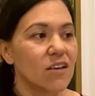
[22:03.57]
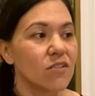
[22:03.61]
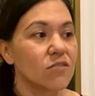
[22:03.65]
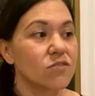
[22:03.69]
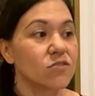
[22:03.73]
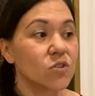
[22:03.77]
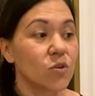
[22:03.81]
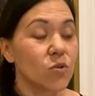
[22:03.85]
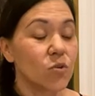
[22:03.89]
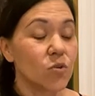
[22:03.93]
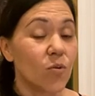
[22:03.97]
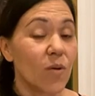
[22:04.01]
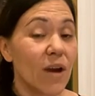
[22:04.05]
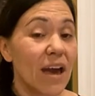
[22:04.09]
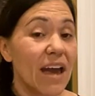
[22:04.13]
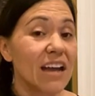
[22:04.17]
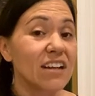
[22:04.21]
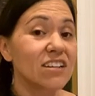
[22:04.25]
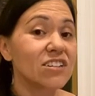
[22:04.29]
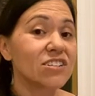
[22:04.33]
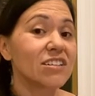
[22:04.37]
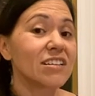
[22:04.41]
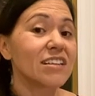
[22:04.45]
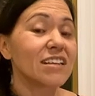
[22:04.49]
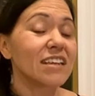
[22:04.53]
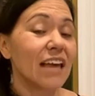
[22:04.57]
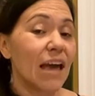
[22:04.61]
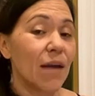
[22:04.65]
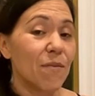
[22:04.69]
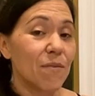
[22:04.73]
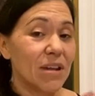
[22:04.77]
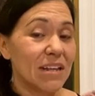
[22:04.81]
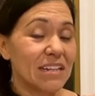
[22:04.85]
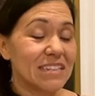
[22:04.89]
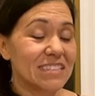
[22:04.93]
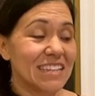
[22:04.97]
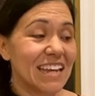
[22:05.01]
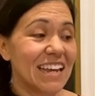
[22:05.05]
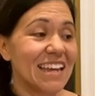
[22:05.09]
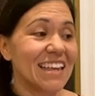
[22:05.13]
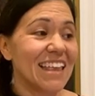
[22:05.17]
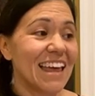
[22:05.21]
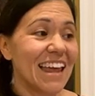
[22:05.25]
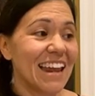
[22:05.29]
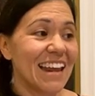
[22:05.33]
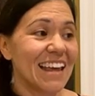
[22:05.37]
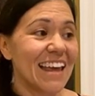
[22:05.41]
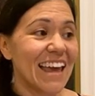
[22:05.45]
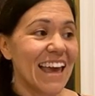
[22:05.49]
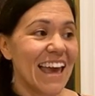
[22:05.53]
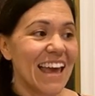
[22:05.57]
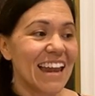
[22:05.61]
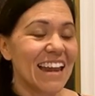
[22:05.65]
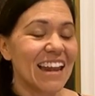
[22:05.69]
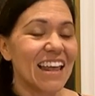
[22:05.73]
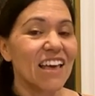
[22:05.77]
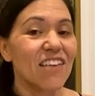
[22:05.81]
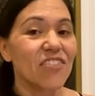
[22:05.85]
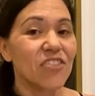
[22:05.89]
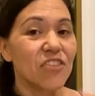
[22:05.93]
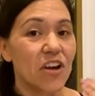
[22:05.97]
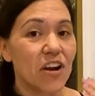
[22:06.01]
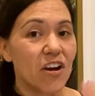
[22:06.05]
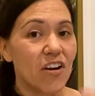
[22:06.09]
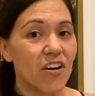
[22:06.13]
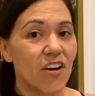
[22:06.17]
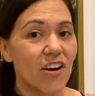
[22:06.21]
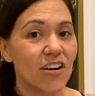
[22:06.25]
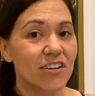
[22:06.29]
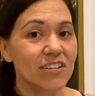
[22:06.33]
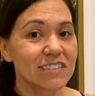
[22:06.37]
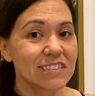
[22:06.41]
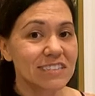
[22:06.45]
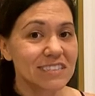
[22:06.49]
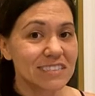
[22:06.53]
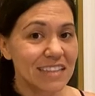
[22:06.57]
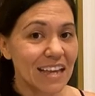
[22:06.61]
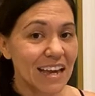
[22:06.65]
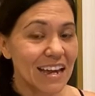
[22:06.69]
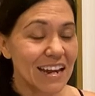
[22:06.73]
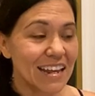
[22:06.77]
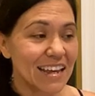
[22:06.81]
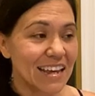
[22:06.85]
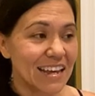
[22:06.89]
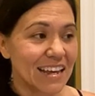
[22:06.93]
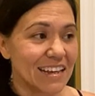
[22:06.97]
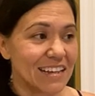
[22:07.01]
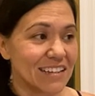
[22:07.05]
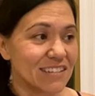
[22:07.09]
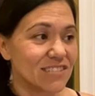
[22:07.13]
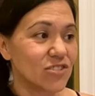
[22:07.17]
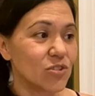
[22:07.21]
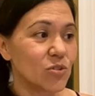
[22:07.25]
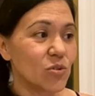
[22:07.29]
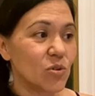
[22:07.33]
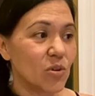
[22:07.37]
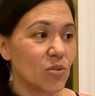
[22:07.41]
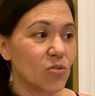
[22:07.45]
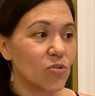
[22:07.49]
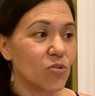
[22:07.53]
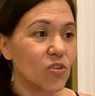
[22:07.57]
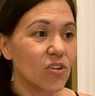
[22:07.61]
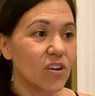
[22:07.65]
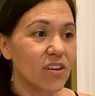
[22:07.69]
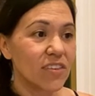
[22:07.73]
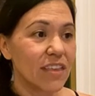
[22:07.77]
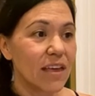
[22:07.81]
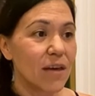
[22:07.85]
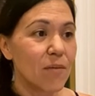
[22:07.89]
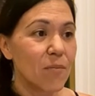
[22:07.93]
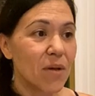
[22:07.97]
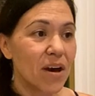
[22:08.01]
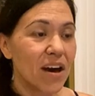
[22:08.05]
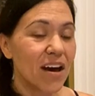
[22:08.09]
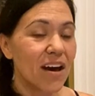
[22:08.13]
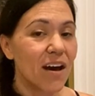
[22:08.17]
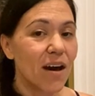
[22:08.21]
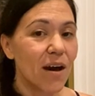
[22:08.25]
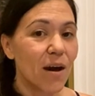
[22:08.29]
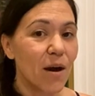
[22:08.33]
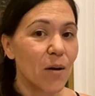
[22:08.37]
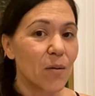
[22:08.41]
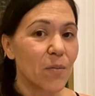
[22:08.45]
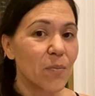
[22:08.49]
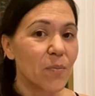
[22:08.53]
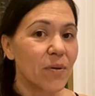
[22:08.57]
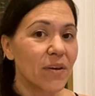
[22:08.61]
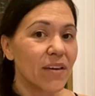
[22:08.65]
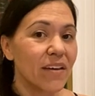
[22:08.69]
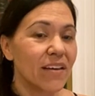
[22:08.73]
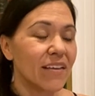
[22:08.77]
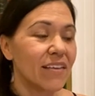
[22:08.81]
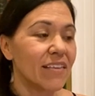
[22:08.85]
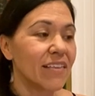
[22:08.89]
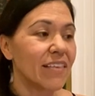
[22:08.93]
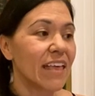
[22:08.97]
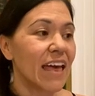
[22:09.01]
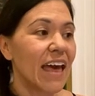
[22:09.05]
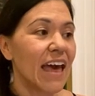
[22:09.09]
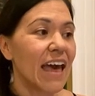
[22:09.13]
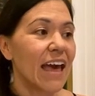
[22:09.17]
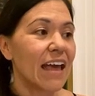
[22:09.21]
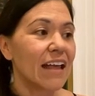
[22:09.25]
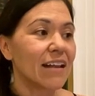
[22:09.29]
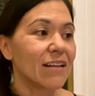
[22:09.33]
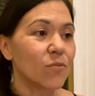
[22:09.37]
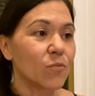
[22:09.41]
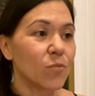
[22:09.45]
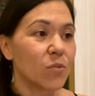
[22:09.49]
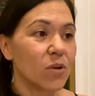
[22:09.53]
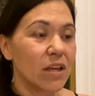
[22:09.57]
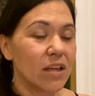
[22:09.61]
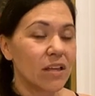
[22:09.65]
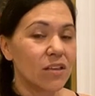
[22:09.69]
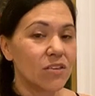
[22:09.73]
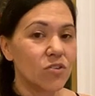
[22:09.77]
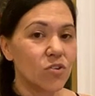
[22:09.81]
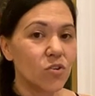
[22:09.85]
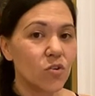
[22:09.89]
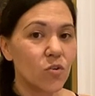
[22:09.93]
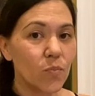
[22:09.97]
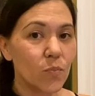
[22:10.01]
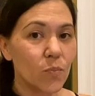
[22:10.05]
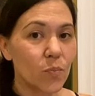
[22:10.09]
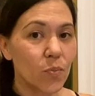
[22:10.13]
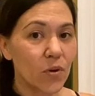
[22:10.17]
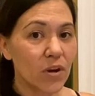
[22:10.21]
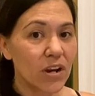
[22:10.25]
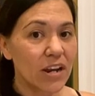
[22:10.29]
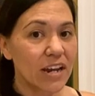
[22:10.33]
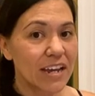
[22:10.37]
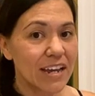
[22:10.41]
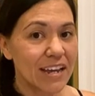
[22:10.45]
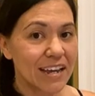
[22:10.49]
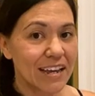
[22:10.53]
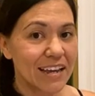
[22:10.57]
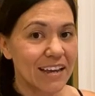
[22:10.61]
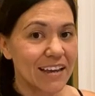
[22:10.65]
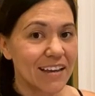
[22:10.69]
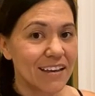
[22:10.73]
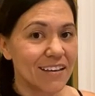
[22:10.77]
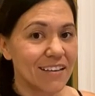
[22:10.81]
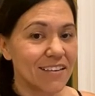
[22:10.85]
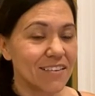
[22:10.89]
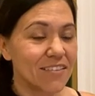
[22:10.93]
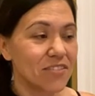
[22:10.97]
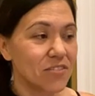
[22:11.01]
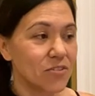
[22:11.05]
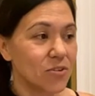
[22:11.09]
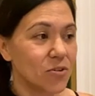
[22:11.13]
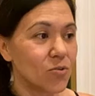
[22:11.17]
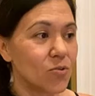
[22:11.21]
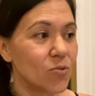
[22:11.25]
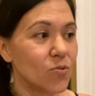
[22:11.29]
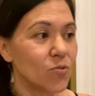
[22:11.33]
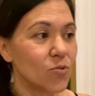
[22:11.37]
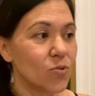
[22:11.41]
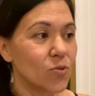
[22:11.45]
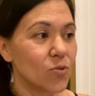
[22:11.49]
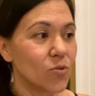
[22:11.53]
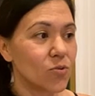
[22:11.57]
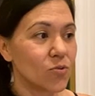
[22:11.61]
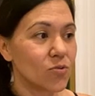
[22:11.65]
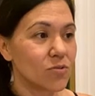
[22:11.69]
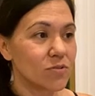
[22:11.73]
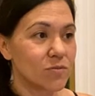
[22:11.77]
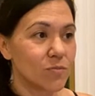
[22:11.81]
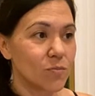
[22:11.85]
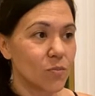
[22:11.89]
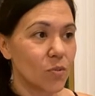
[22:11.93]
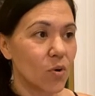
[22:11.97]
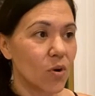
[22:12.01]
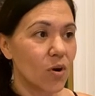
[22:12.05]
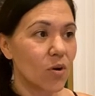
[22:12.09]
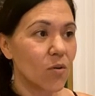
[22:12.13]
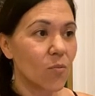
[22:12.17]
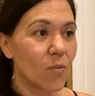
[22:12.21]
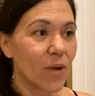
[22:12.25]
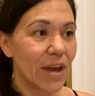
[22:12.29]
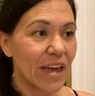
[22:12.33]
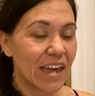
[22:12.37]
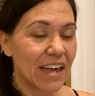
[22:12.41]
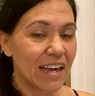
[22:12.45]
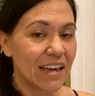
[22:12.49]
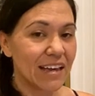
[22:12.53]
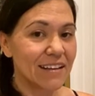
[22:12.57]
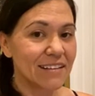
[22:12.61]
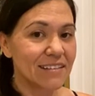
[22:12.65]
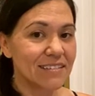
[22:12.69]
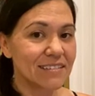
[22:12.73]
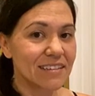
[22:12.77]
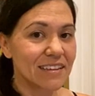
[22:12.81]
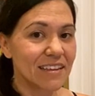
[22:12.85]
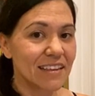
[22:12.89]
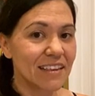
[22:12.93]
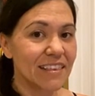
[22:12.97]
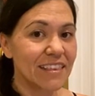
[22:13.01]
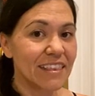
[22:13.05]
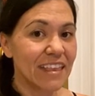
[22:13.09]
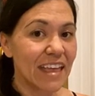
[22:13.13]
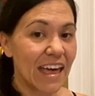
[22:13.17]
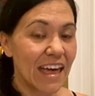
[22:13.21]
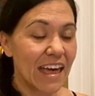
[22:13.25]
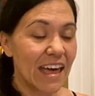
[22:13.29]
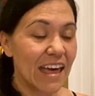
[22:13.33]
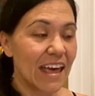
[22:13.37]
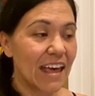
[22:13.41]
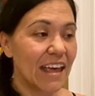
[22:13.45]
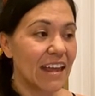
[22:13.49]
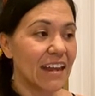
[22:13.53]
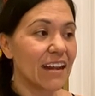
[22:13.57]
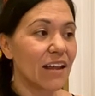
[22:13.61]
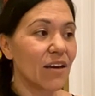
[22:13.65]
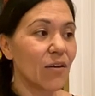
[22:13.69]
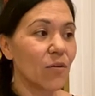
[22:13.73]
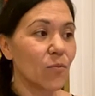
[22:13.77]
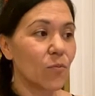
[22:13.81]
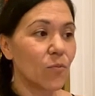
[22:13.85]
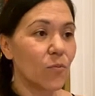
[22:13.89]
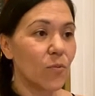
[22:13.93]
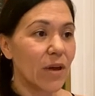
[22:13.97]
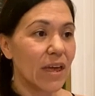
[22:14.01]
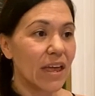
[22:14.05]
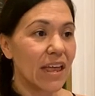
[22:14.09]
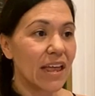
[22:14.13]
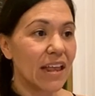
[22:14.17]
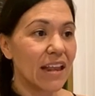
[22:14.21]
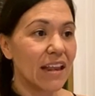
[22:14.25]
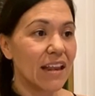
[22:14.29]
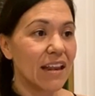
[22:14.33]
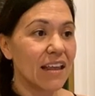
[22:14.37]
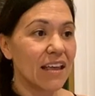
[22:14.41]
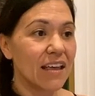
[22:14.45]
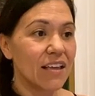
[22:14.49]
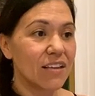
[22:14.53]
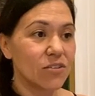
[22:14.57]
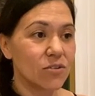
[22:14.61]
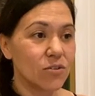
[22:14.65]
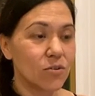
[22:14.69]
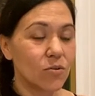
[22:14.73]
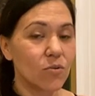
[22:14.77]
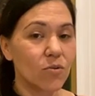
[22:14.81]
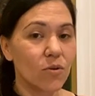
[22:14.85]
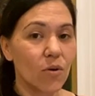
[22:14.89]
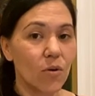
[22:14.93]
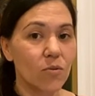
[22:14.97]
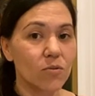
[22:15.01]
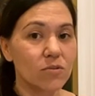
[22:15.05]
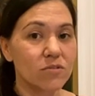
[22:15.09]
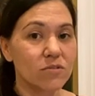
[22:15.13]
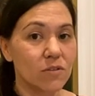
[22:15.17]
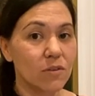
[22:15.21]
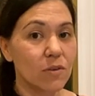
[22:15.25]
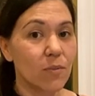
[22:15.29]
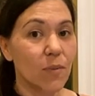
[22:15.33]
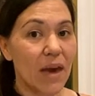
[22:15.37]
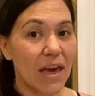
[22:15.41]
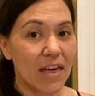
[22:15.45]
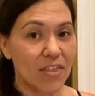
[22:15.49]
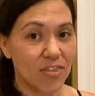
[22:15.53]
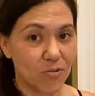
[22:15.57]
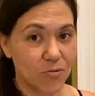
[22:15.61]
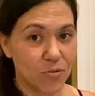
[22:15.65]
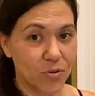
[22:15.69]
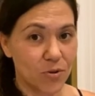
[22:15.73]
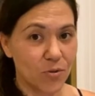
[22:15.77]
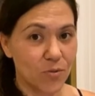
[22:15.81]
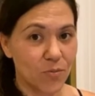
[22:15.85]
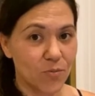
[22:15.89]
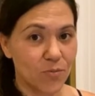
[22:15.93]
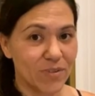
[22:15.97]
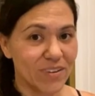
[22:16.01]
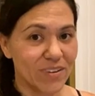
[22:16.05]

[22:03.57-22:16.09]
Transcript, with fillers: So you actually, I'm going to say that again. There are studies, you can look them up, that when you breathe, you lose more weight than when you go to the bathroom.